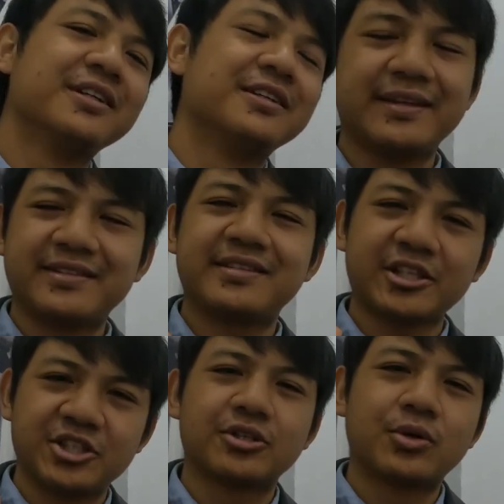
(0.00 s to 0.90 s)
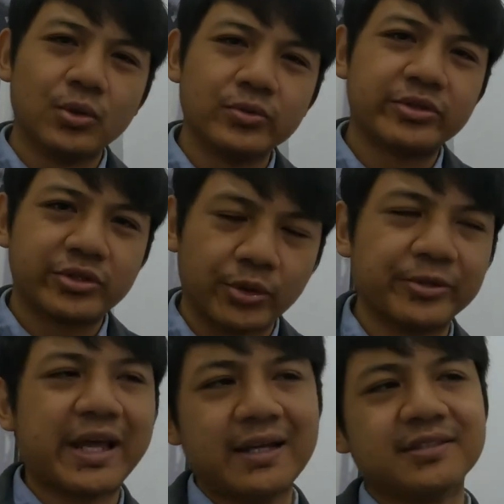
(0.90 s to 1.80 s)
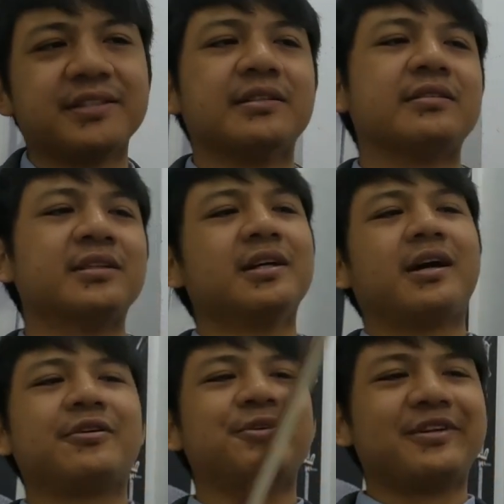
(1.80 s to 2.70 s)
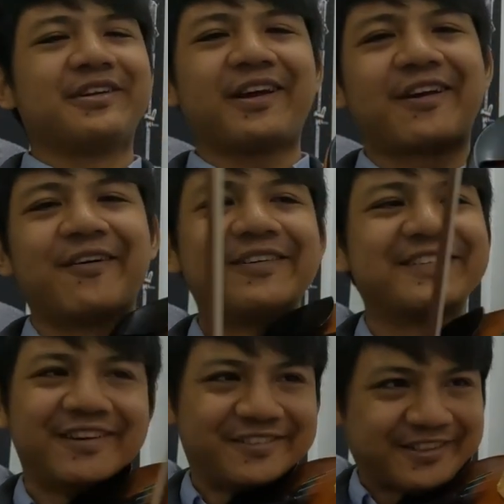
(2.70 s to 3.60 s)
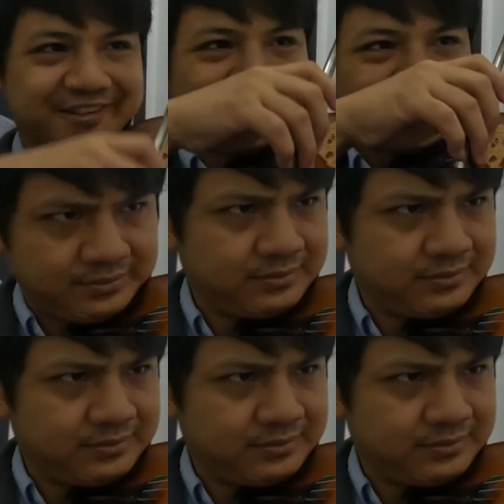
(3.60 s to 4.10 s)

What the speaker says: has such a cool tonality. I really like how it sounds here.